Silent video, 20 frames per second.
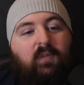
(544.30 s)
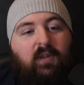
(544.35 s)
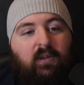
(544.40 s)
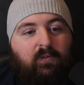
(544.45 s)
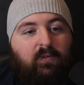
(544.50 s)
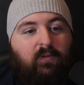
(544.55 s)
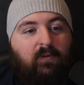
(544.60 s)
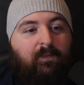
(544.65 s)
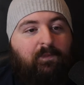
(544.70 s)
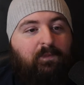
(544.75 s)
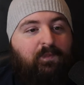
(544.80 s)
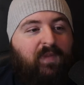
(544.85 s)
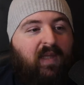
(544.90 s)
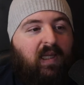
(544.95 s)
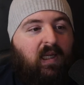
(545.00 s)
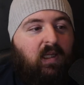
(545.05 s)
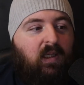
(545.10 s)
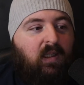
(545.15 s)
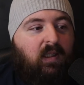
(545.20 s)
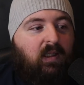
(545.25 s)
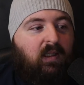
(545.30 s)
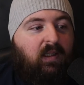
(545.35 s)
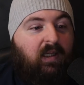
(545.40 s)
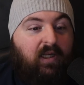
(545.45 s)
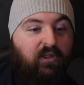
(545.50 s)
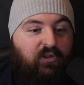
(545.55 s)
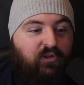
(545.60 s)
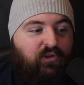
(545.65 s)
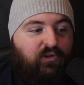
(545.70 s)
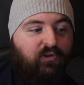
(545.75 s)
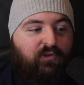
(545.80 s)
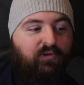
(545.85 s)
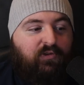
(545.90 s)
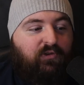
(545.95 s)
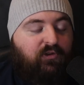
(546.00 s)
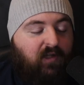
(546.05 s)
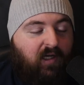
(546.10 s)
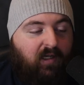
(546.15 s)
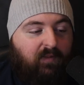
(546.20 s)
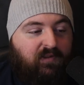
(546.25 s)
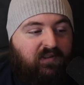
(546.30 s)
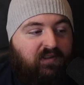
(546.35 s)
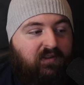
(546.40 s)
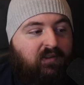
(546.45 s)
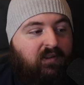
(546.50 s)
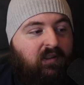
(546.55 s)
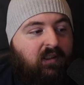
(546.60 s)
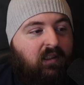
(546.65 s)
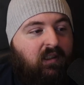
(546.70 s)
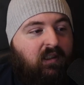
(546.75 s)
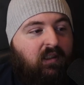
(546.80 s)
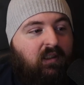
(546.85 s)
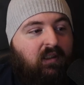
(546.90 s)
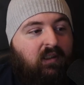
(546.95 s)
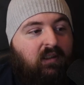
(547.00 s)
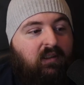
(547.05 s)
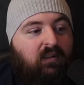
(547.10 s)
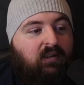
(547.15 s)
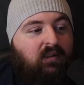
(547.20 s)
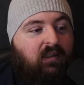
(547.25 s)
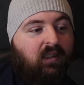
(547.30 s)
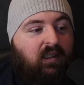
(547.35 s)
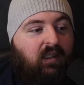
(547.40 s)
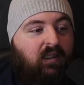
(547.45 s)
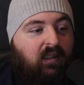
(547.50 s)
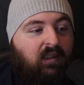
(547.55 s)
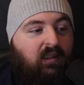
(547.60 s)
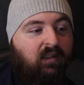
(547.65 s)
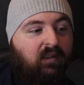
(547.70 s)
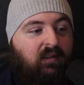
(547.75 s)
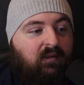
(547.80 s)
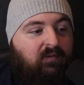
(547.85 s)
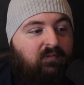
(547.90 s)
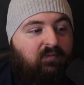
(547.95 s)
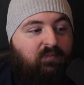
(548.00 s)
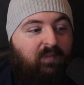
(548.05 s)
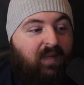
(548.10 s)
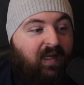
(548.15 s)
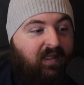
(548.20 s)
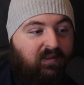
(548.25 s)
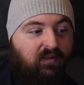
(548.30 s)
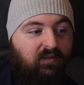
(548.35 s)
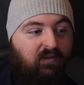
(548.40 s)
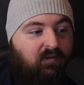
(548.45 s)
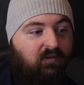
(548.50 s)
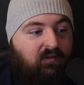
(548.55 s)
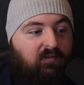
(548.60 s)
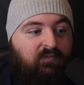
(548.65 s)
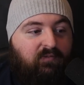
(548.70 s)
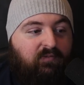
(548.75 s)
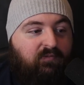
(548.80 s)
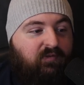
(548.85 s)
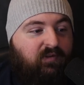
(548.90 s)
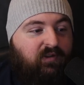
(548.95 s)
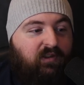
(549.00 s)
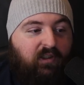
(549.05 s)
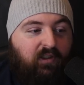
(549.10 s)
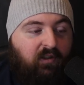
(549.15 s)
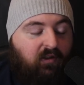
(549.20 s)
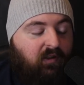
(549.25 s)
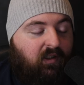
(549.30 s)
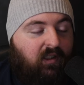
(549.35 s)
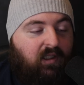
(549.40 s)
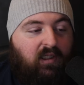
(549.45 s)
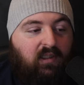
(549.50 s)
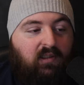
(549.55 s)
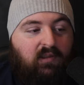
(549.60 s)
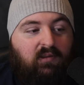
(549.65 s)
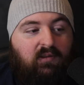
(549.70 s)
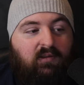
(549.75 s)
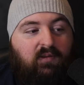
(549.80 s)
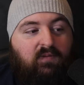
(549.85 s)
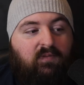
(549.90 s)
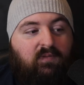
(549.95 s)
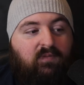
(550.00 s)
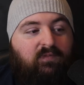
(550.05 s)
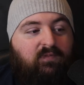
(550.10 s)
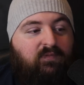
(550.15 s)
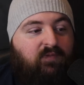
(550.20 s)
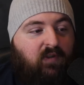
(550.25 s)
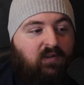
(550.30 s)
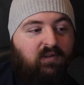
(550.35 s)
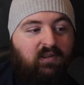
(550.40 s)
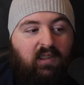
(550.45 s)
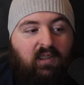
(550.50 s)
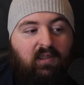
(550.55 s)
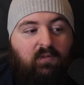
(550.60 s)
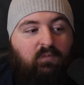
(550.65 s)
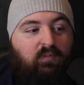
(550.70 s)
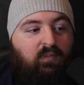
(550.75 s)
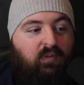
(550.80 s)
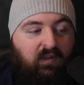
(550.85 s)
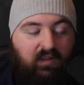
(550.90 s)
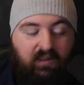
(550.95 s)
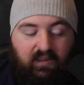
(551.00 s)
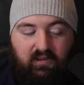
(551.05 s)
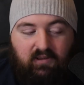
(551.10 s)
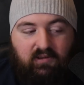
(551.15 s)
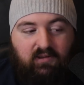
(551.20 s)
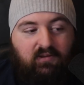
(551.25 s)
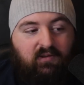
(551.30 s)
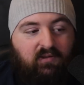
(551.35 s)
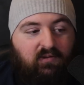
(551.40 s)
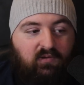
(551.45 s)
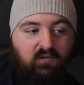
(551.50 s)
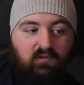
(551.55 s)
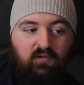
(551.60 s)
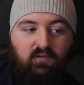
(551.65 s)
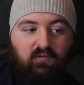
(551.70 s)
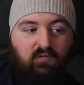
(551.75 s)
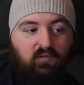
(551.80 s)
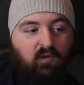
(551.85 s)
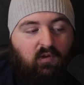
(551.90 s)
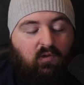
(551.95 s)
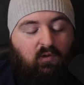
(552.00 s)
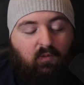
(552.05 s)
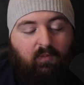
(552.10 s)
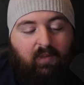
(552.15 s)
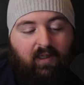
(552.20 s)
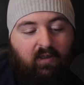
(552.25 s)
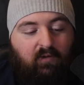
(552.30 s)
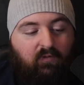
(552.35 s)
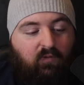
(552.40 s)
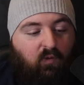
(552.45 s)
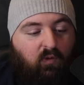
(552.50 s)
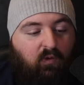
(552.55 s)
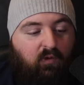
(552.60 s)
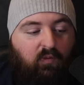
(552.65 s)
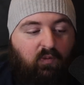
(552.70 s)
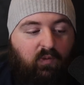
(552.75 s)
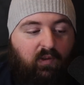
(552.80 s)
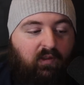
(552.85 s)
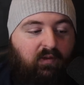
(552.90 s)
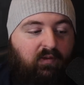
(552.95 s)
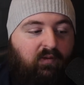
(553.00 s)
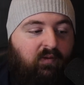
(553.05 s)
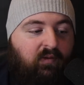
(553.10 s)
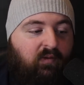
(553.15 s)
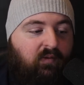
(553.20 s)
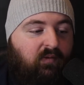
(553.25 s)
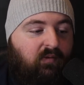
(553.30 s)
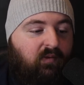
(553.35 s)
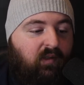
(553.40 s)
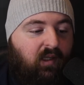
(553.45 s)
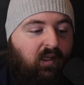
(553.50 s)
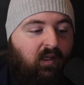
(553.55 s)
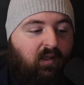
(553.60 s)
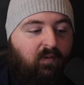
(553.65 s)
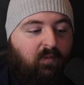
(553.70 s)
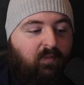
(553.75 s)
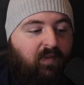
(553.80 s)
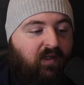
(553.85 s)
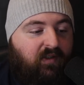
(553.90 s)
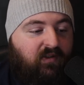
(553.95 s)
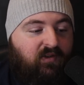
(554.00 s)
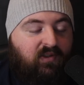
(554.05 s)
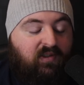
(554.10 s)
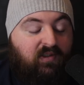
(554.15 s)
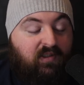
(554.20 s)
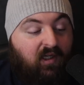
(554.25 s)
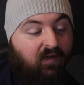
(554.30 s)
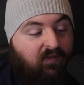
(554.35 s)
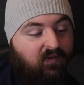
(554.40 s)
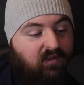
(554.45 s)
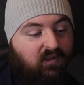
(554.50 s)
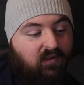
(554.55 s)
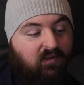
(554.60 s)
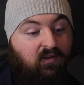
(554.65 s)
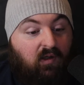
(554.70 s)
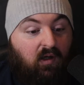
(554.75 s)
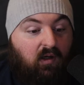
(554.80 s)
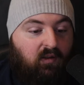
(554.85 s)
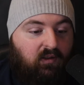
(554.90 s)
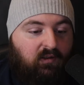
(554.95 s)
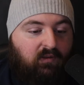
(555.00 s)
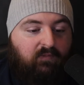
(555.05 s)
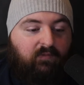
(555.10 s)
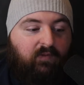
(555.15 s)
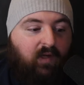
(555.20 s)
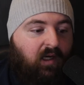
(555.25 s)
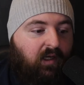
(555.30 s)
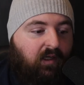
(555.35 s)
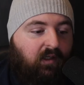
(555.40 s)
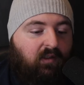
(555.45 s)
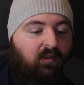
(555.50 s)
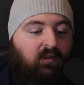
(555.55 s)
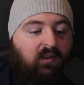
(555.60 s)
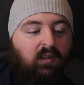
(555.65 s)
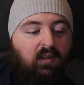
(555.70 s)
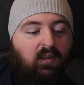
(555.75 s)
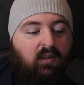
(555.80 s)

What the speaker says: people, issues, dramas, medical, security, first aid, police, going back and forth with emergency services, calling them, fire,